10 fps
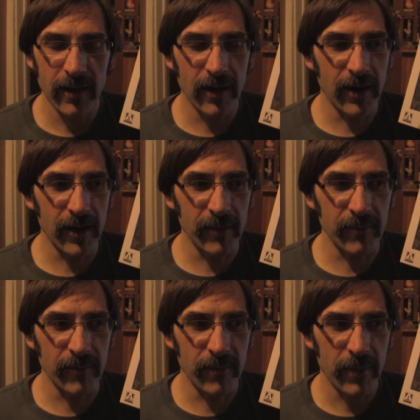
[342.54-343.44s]

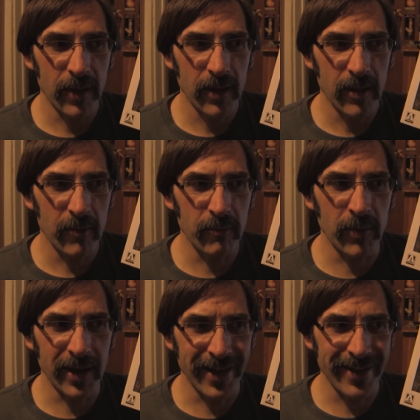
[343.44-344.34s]

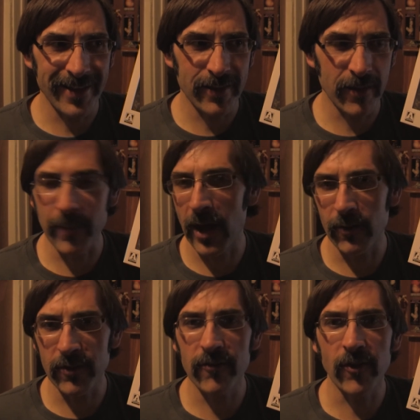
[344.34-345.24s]
But somehow
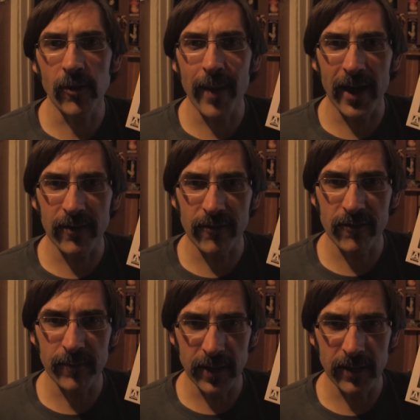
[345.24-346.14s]
it still manages
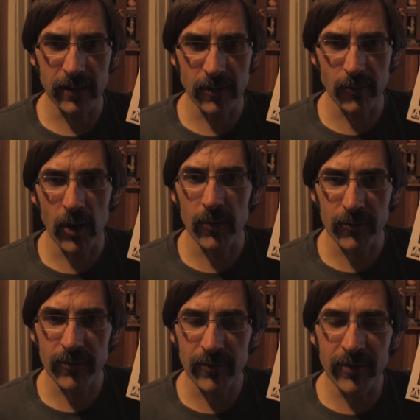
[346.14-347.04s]
to be gross.